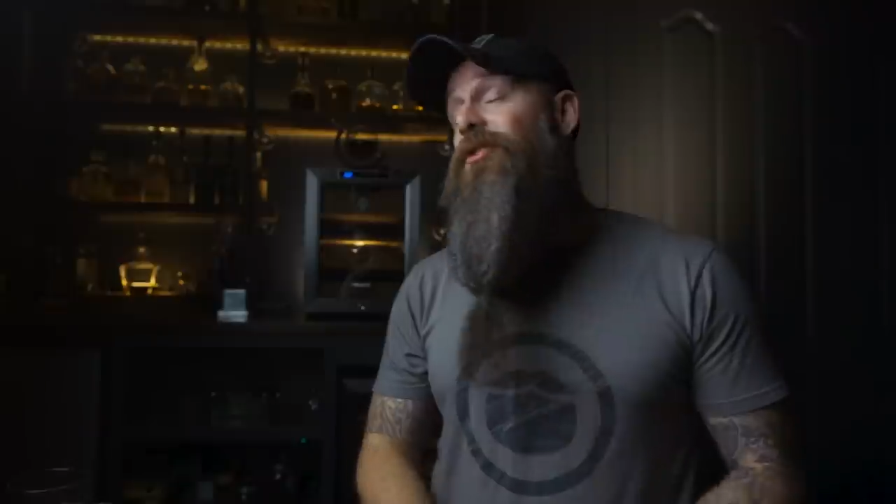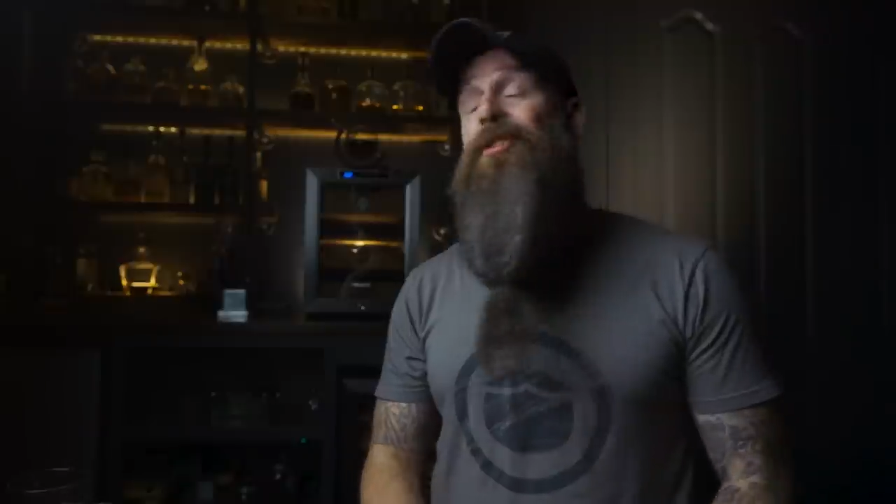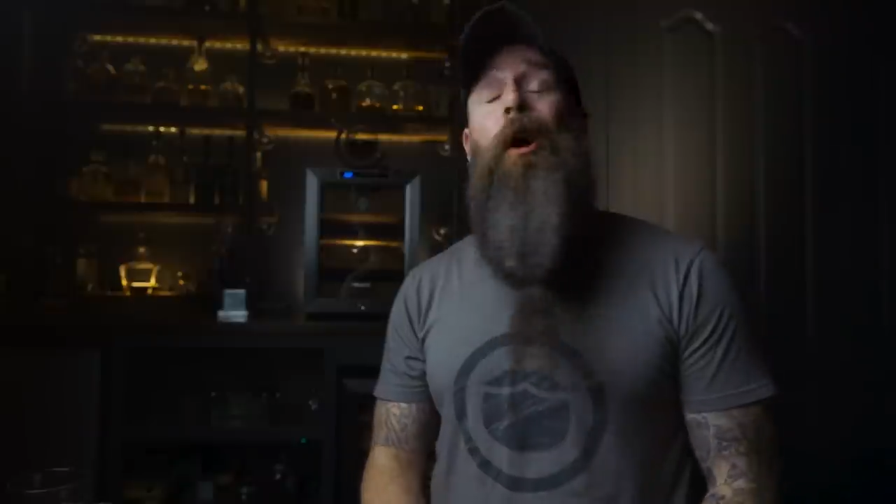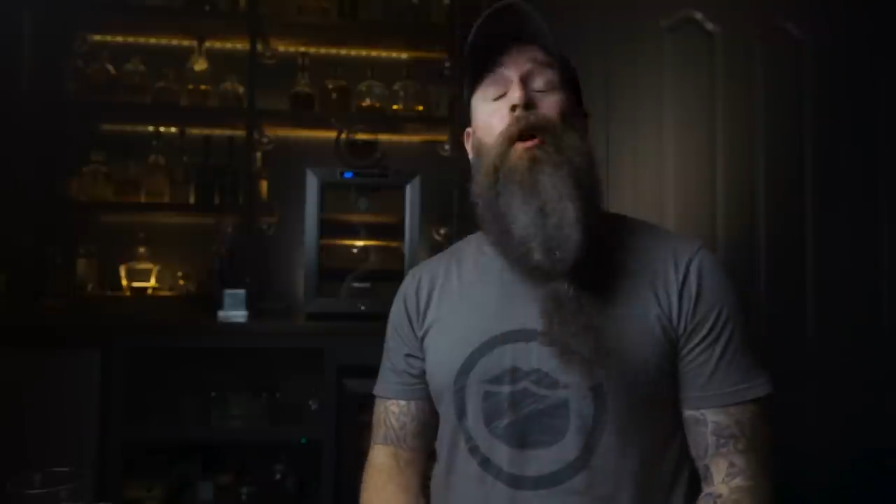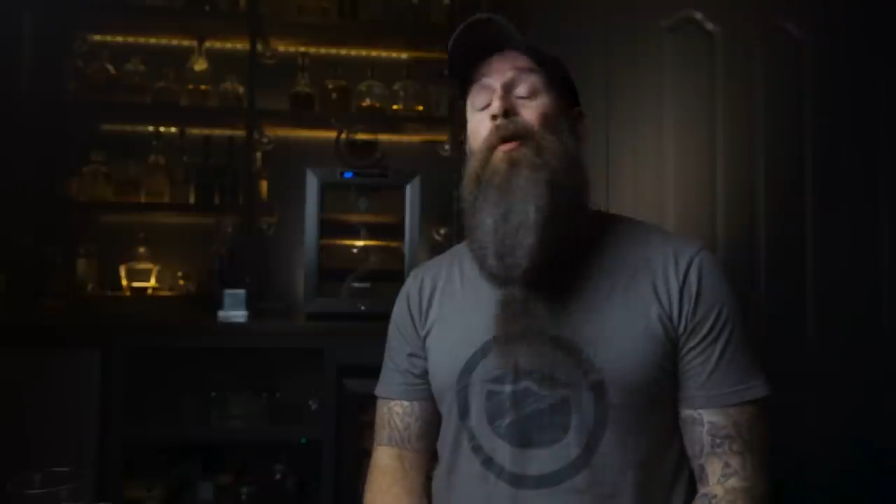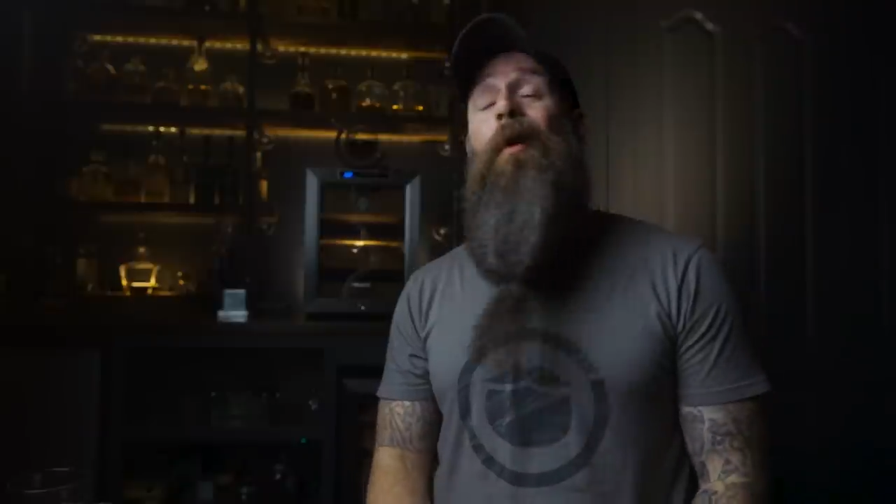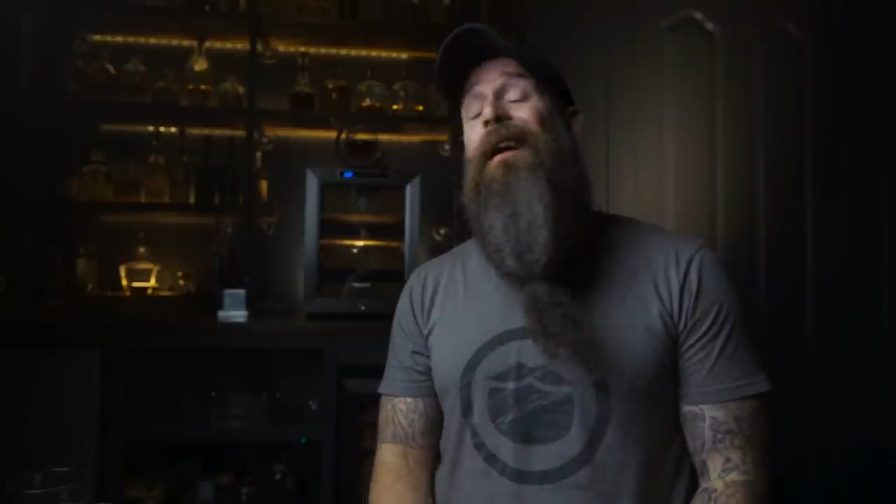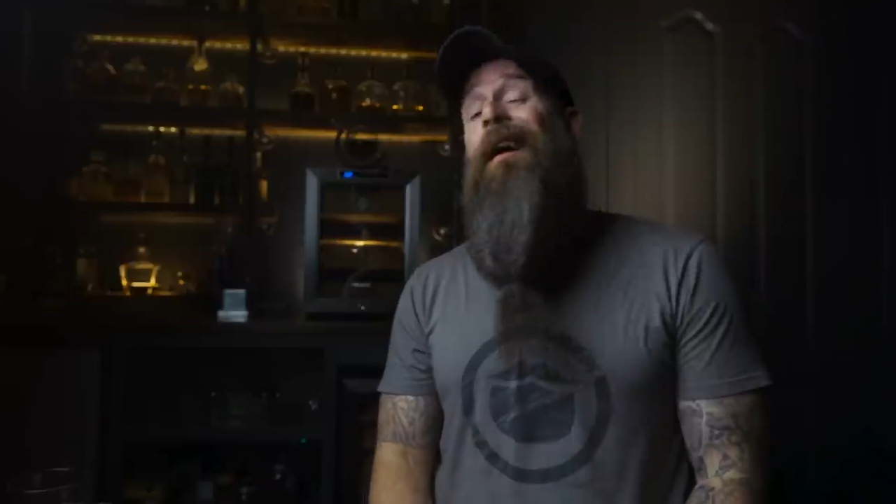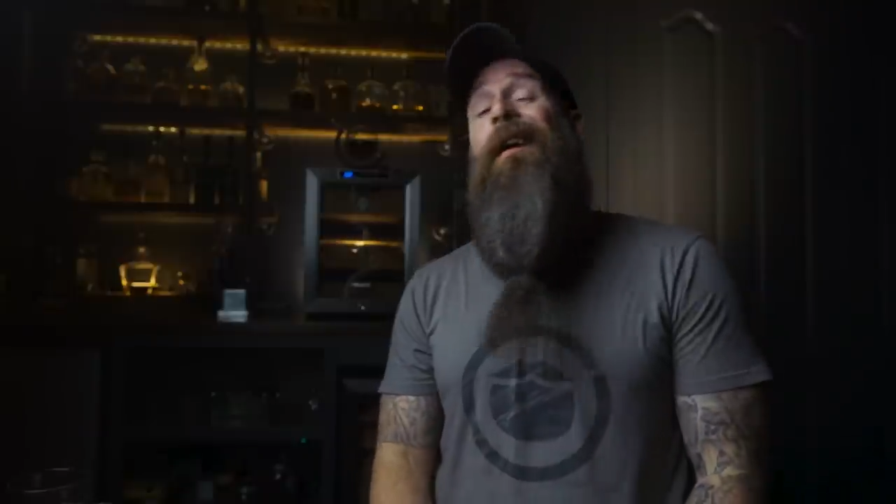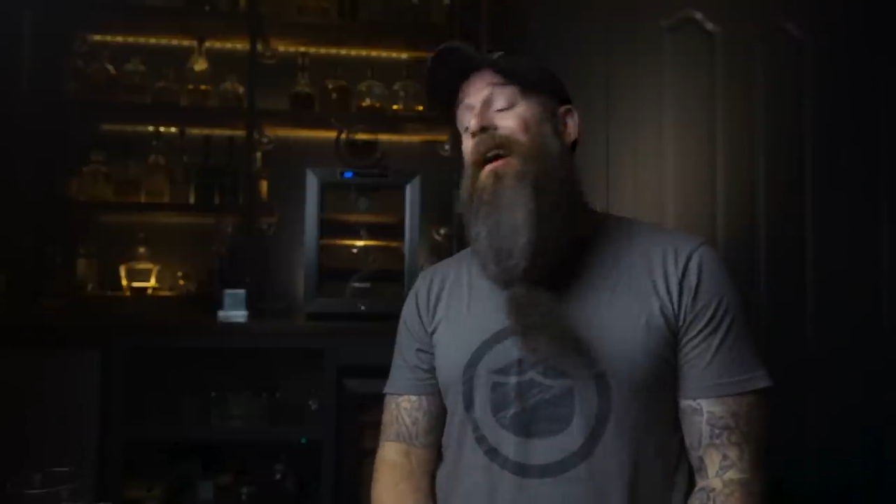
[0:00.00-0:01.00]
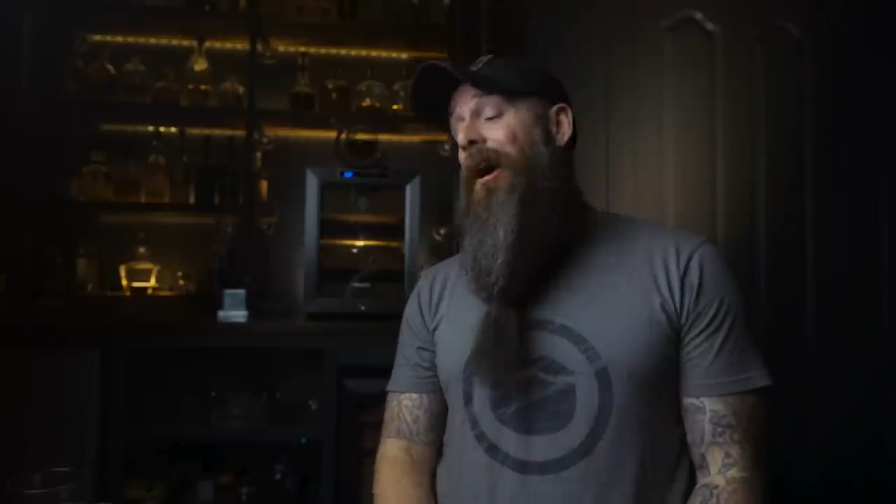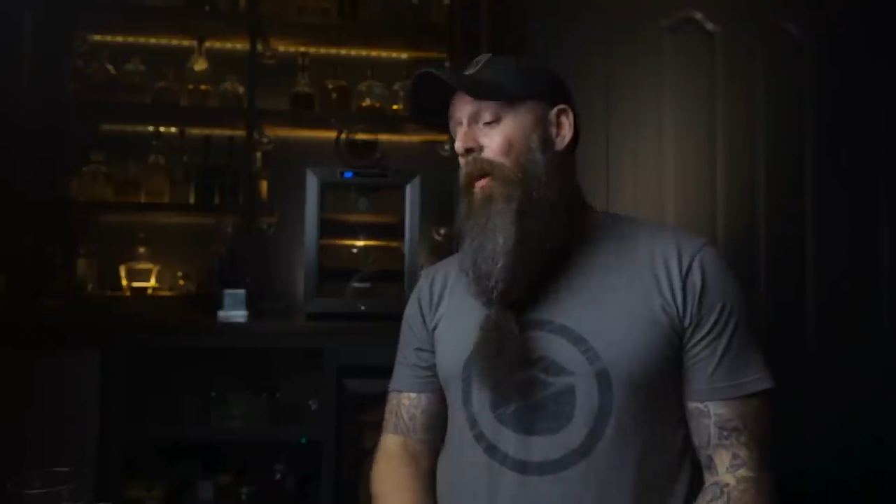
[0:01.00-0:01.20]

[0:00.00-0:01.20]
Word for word: So our